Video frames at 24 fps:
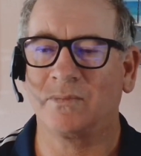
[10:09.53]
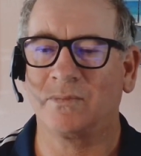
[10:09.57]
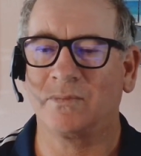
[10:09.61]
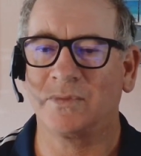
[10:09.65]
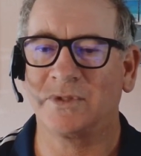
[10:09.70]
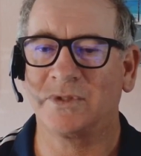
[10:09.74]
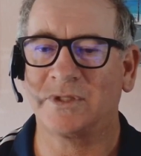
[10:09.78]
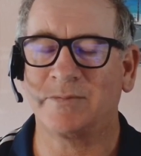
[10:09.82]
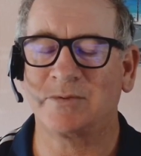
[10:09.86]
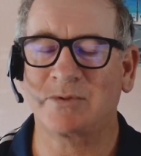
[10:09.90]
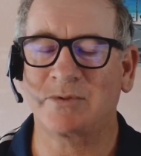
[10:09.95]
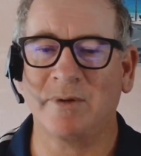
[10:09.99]

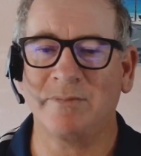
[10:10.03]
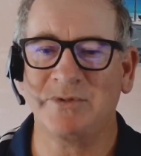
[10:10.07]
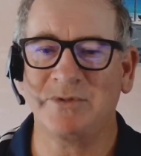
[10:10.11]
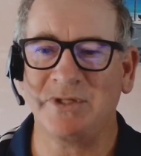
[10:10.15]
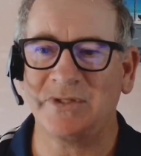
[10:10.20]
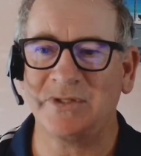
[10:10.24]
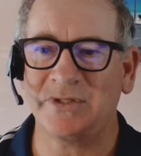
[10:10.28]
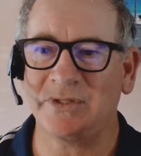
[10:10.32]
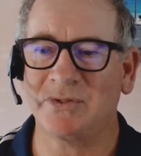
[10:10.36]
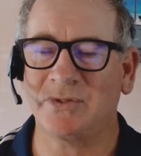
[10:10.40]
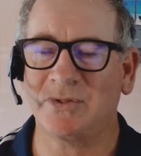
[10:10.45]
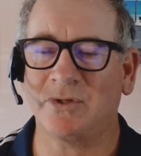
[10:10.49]

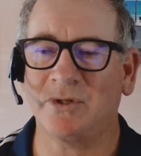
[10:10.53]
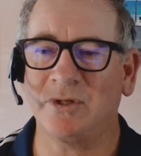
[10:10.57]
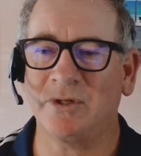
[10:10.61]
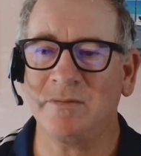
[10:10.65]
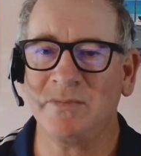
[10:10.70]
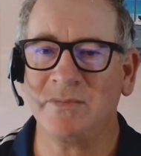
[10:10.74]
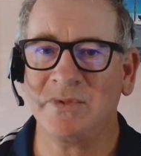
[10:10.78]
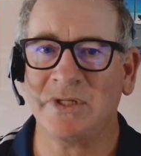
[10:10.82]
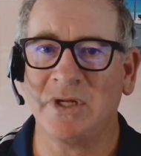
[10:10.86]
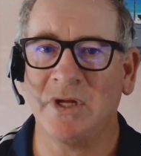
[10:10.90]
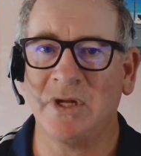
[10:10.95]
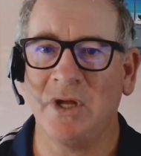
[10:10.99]
subscriptions and
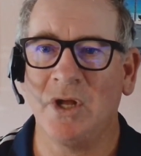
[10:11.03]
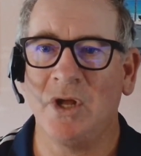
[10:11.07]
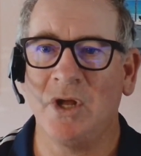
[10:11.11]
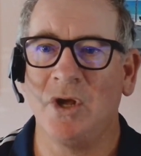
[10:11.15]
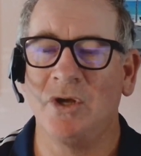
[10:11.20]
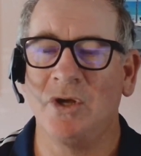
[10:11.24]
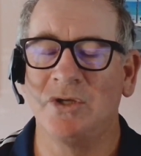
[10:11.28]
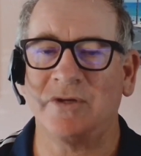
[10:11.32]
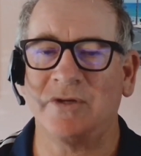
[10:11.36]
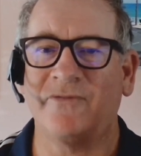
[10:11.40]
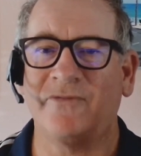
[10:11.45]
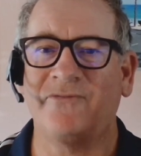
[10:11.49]
terms.
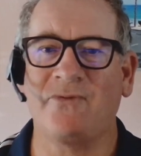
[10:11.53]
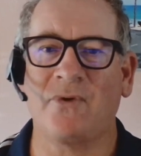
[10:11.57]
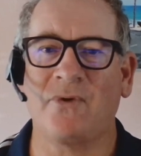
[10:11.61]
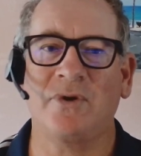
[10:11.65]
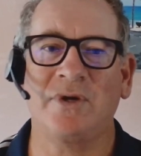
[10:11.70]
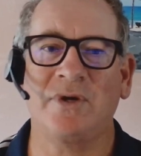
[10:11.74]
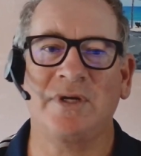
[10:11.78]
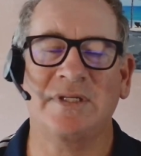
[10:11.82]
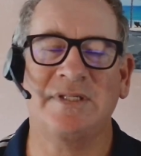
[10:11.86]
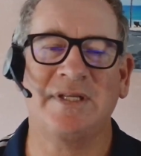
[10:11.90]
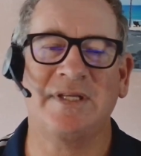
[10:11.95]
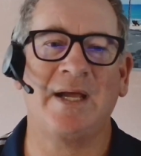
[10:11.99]
So
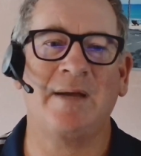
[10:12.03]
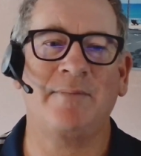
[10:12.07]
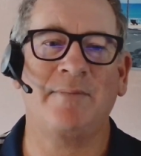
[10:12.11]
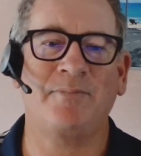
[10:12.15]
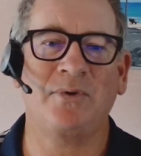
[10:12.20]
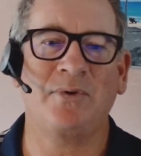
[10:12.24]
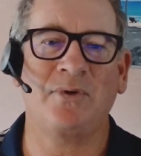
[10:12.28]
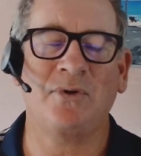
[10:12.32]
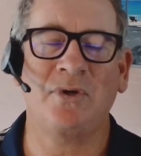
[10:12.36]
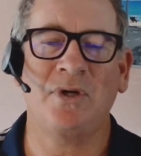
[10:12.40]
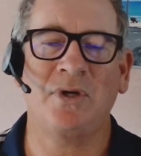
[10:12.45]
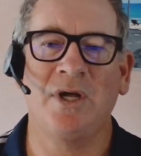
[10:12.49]
for
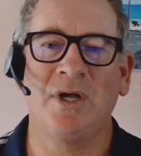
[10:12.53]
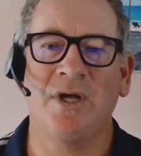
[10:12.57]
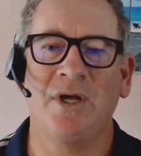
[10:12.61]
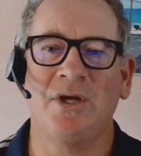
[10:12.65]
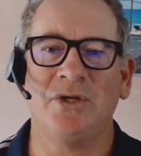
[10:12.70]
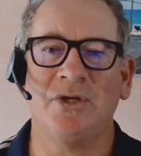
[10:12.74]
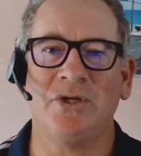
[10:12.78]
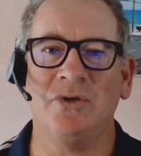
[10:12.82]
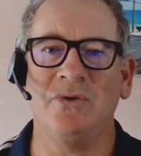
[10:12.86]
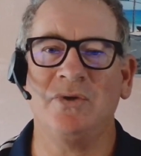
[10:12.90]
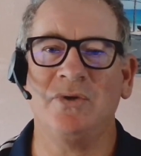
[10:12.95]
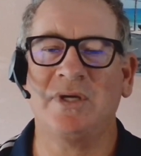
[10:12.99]
example,
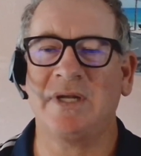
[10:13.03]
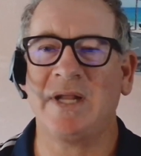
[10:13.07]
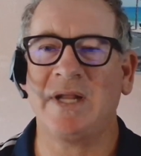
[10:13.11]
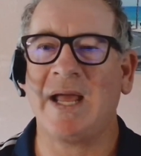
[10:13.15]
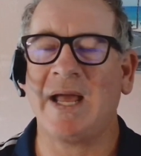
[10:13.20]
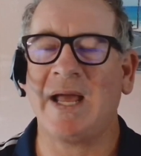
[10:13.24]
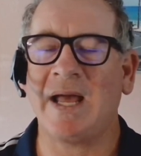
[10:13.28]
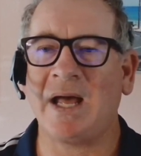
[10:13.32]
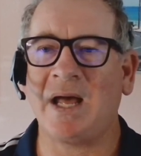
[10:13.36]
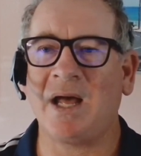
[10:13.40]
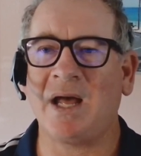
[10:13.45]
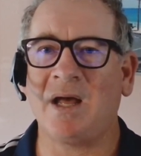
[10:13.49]
you can
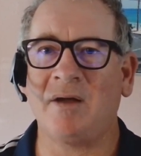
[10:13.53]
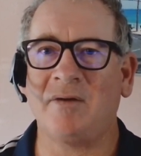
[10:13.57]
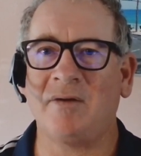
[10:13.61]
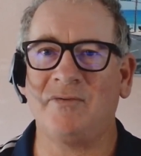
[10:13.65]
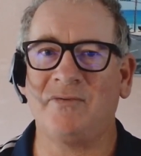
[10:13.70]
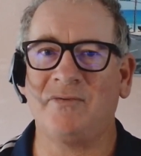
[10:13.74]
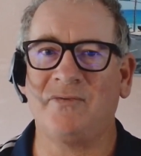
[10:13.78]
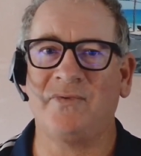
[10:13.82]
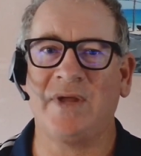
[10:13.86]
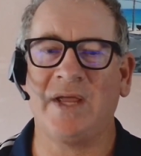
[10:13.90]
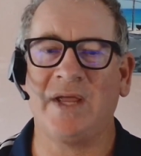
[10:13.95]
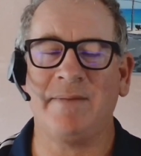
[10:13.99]

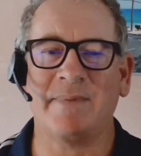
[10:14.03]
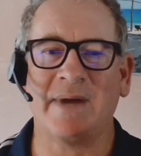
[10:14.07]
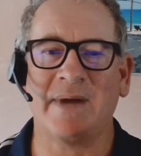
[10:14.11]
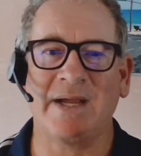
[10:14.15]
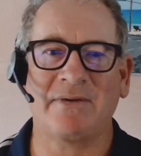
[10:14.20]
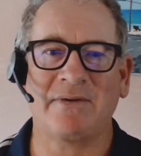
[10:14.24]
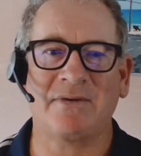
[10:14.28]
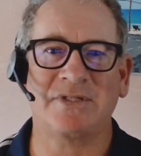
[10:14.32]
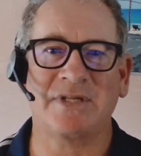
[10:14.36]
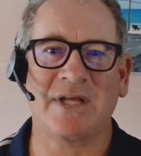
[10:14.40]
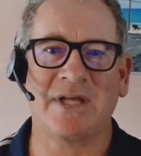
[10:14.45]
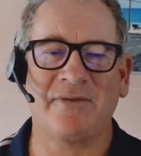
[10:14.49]
have a
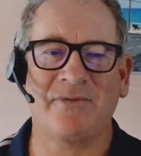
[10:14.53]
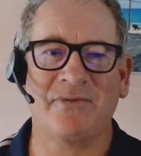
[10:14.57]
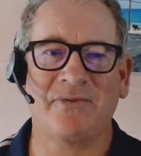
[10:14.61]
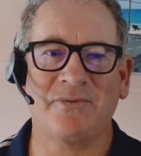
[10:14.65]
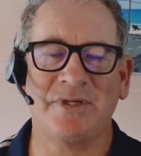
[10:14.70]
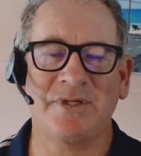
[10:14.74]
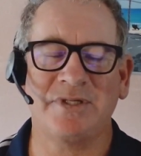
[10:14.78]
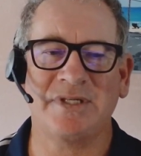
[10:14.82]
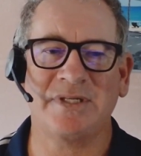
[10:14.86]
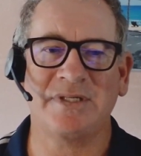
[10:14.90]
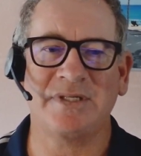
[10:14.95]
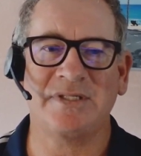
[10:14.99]
Microsoft
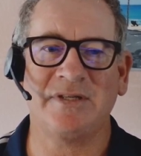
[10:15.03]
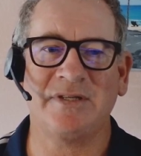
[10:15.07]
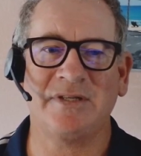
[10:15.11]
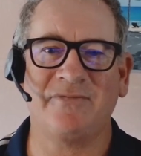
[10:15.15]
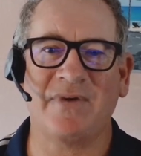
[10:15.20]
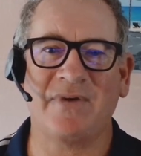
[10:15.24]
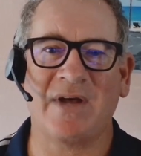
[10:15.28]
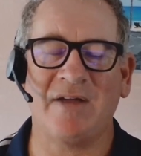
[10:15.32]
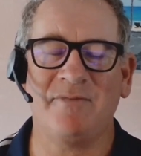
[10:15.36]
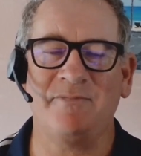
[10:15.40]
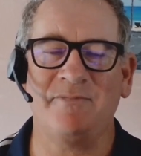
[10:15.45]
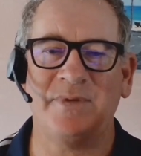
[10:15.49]

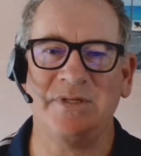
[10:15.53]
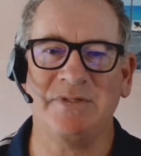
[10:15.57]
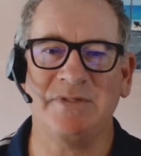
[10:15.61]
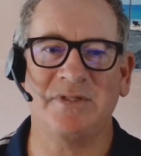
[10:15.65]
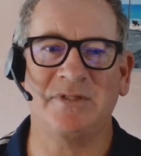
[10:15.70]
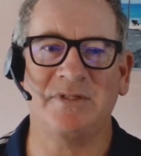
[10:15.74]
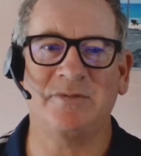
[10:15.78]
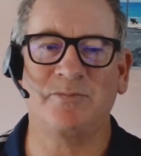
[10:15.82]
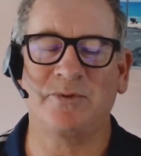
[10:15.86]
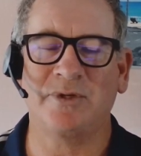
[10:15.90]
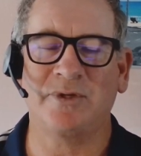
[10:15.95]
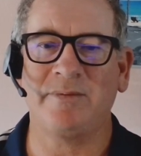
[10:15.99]
365
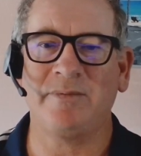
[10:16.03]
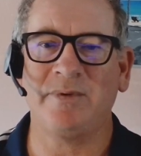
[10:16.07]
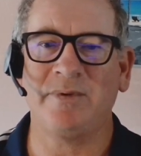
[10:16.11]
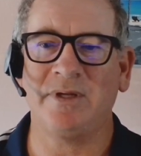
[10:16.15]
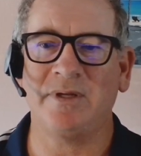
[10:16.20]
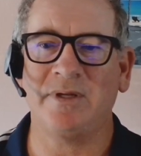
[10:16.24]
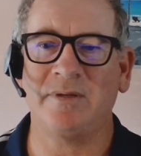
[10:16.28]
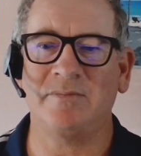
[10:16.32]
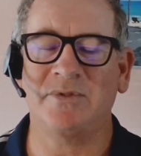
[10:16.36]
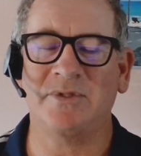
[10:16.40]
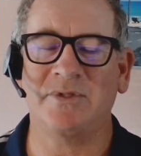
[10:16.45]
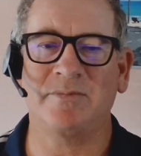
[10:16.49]
Business
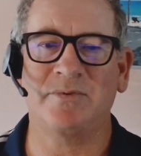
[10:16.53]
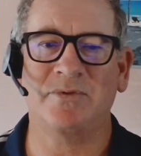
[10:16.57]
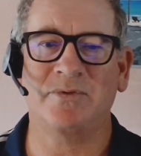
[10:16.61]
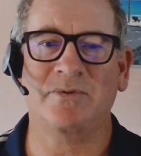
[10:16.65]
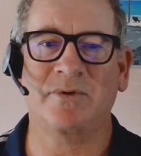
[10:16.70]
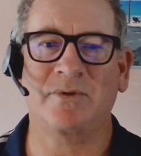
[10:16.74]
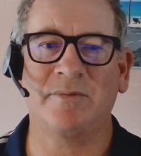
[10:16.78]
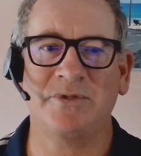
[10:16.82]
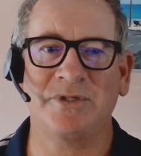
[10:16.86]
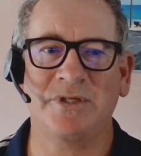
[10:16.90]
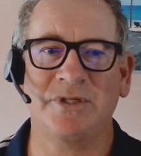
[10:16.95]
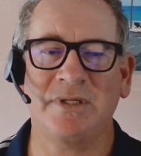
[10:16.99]
Premium
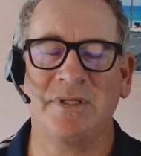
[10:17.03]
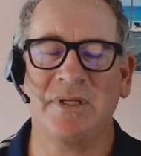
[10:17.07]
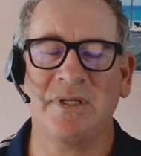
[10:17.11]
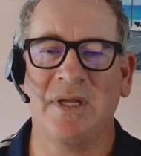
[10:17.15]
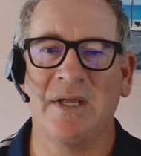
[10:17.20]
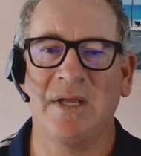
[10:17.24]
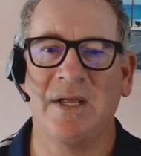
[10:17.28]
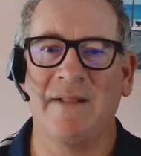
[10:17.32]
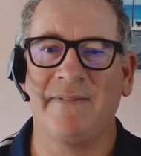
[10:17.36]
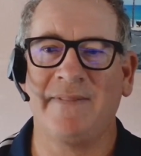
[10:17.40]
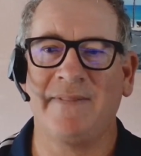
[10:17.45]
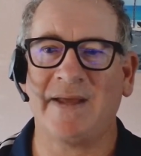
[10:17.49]
subscription
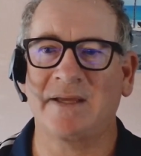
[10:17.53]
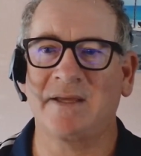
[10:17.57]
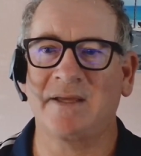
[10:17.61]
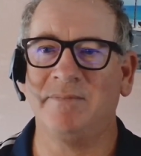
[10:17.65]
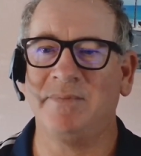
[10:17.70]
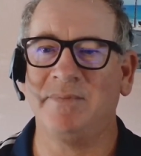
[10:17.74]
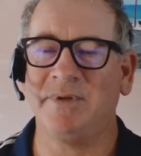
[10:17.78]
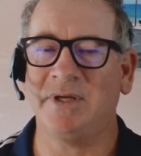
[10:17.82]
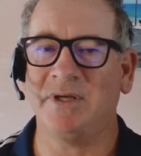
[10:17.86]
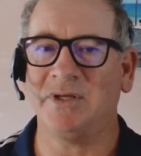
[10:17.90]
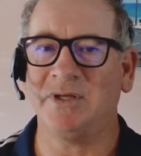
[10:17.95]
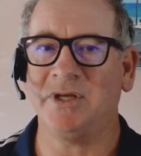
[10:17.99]
that can
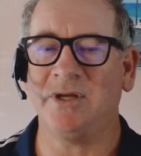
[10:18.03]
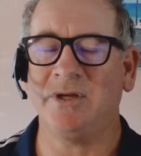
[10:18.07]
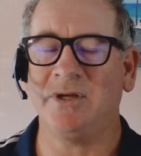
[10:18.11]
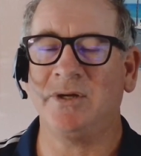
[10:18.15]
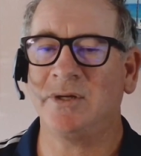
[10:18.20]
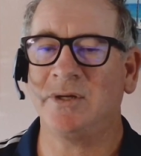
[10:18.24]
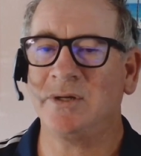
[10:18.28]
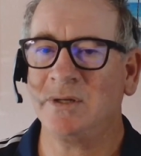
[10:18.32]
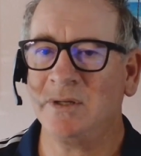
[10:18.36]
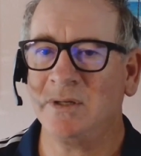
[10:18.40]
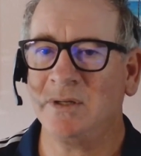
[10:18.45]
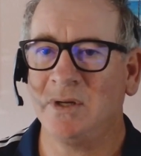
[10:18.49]
be a
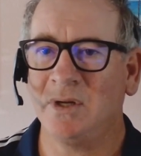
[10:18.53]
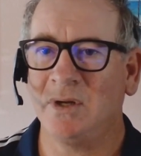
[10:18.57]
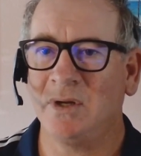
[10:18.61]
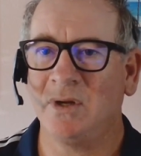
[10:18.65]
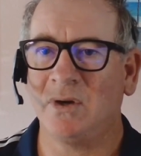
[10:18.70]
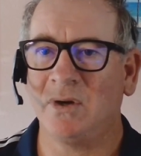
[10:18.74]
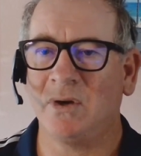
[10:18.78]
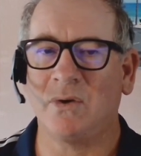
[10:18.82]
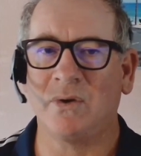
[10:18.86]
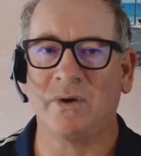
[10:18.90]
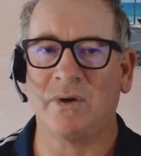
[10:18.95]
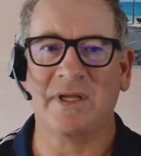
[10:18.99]
year
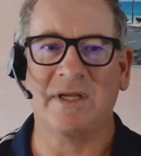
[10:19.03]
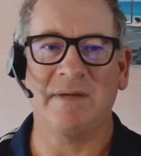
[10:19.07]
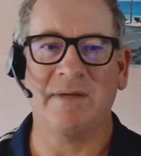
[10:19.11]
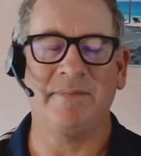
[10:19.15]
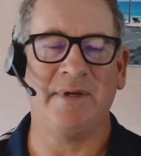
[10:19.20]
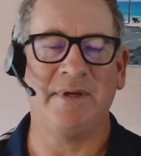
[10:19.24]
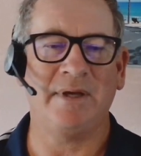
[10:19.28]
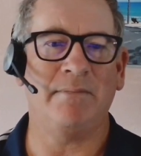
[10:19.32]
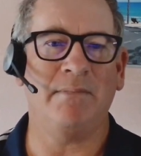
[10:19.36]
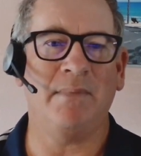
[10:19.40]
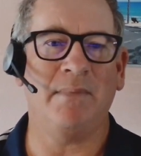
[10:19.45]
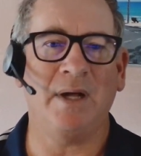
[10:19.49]
or it can
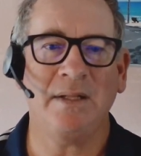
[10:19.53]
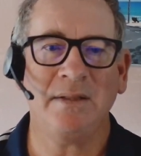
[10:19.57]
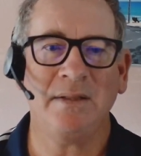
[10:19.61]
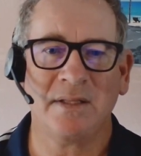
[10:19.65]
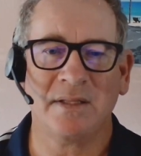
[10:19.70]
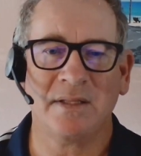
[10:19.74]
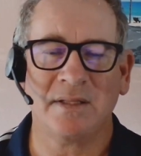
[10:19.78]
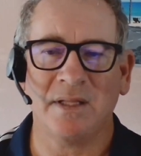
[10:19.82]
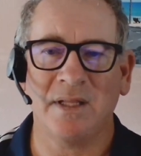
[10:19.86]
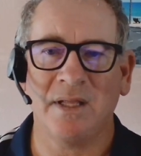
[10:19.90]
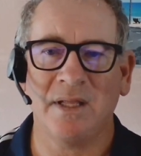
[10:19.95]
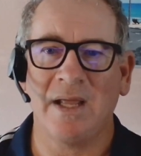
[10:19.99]
be a
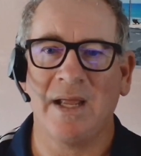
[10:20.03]
month.